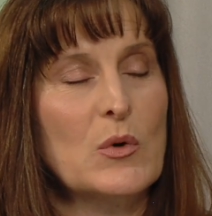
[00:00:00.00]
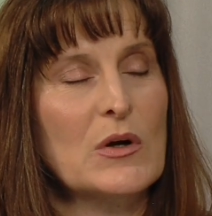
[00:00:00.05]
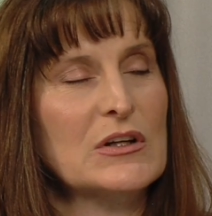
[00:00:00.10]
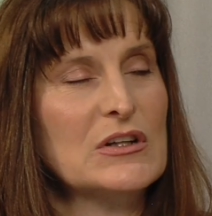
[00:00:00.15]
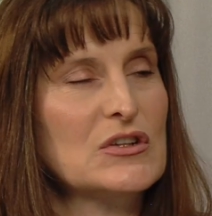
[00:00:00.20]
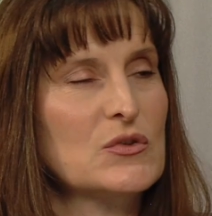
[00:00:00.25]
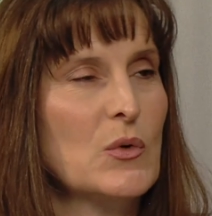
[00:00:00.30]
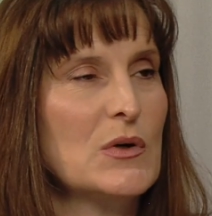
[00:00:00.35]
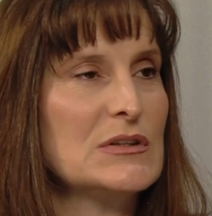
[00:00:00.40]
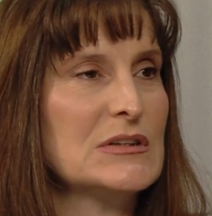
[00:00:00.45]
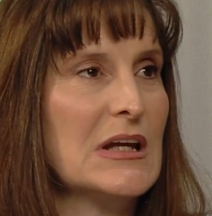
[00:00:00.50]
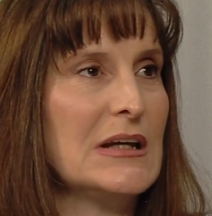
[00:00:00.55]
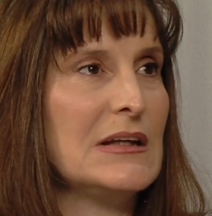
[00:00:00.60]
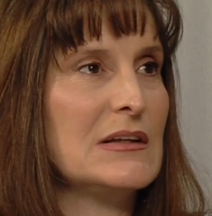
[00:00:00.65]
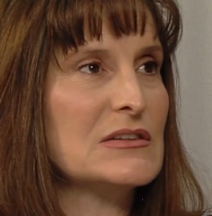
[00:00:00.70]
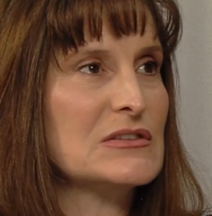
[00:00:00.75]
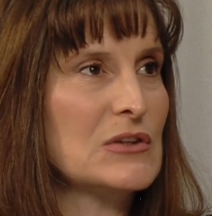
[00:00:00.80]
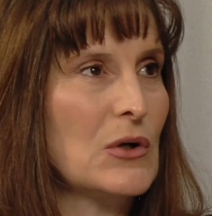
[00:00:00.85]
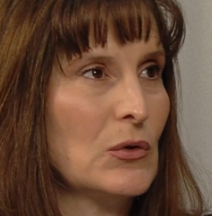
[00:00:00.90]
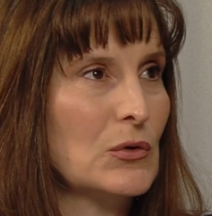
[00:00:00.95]
working towards
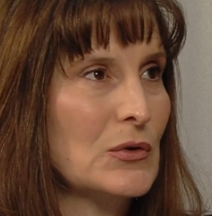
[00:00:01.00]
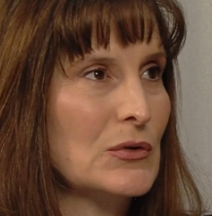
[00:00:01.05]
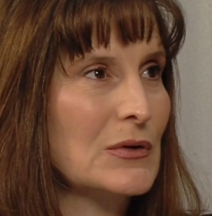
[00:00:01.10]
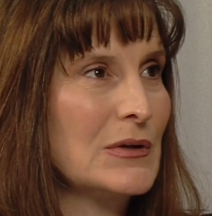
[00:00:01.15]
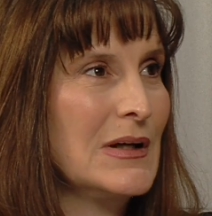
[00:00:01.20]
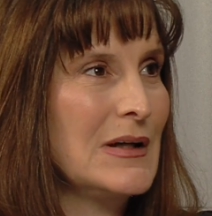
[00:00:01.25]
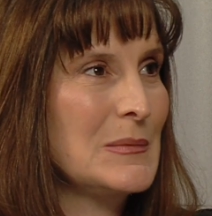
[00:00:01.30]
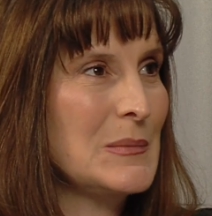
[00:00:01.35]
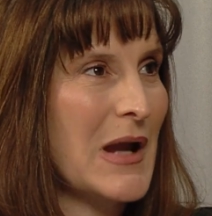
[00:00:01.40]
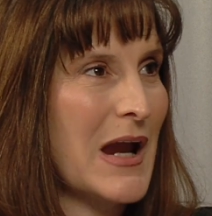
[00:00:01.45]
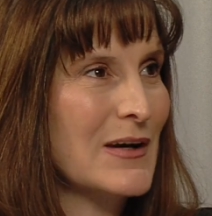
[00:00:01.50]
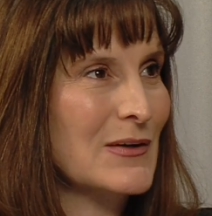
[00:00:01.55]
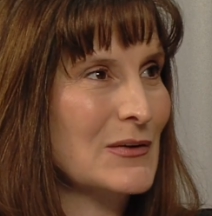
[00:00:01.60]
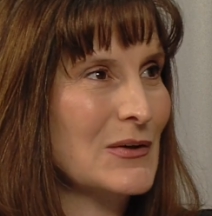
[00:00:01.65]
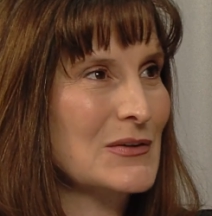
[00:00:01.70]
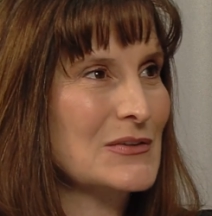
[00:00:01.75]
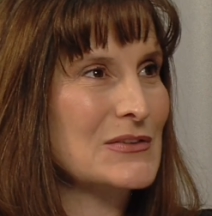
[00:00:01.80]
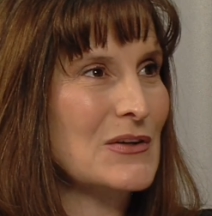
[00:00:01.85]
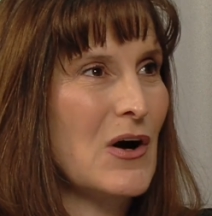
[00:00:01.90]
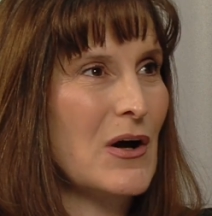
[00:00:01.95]
getting solar
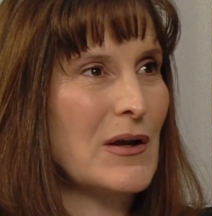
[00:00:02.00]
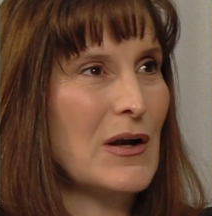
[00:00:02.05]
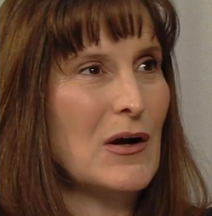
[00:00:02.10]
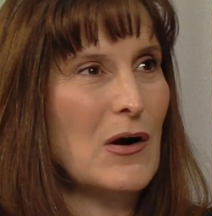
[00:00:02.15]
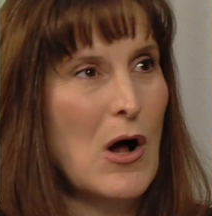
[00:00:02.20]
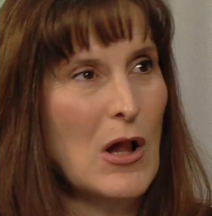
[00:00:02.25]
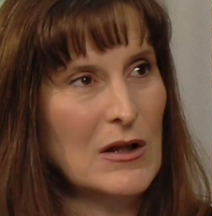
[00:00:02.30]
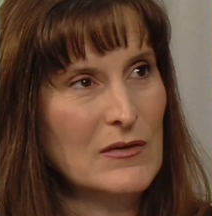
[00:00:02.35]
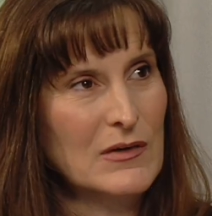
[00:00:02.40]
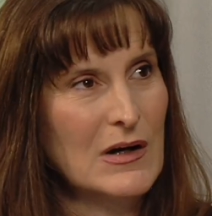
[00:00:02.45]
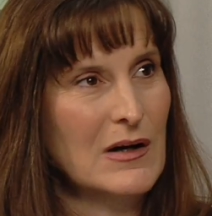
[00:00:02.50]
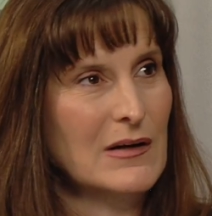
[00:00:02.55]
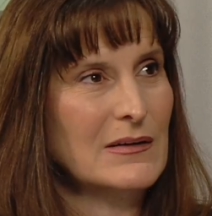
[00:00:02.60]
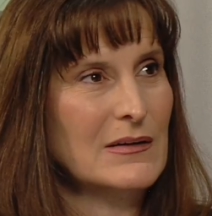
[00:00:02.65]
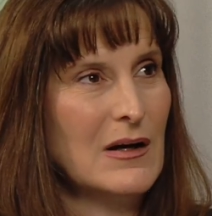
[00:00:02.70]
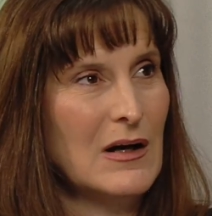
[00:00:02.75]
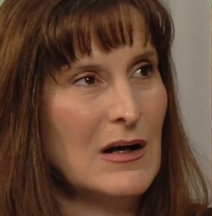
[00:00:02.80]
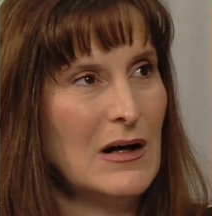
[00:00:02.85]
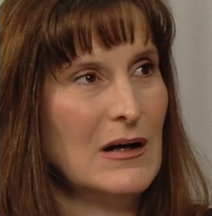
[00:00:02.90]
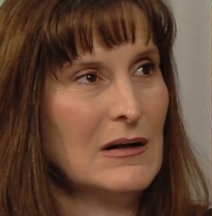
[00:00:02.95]
panels on all of
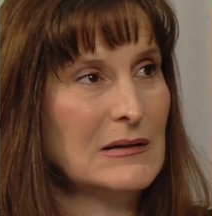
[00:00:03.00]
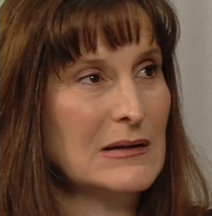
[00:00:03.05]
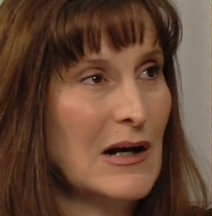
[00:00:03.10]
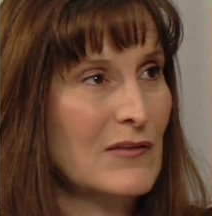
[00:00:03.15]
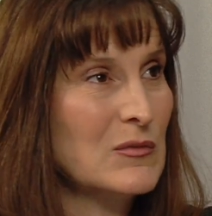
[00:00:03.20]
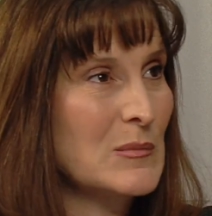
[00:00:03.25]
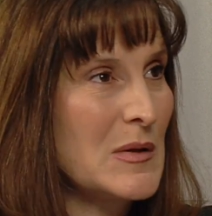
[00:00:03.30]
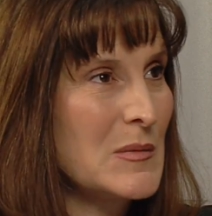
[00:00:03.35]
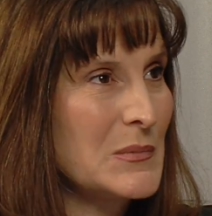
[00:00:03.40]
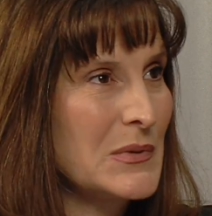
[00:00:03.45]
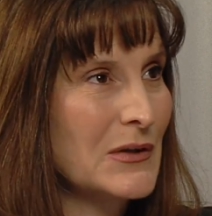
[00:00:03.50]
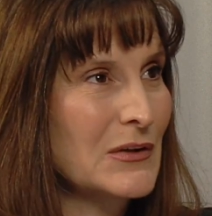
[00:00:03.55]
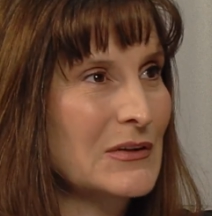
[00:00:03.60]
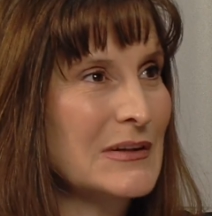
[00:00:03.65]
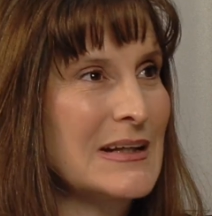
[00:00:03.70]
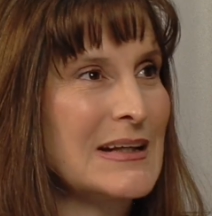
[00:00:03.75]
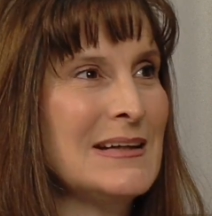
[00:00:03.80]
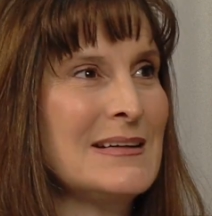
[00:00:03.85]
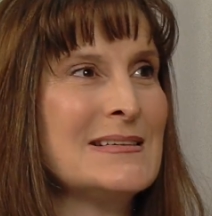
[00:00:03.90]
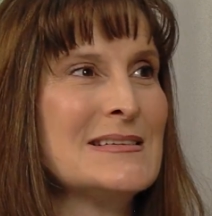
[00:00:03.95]
our government
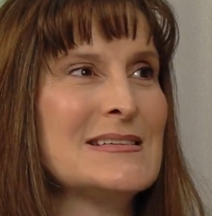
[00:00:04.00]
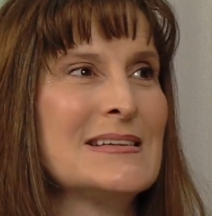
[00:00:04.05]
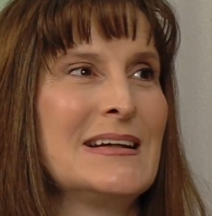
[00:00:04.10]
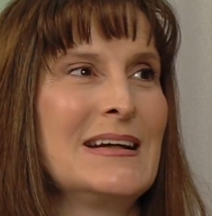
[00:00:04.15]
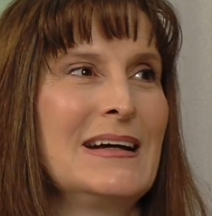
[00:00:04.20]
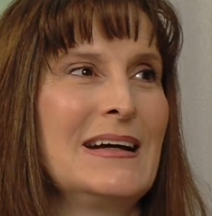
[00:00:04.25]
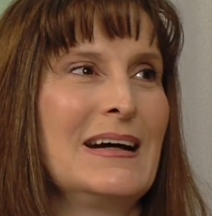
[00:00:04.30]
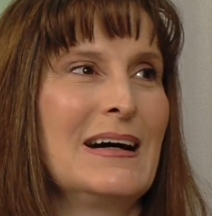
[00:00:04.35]
buildings.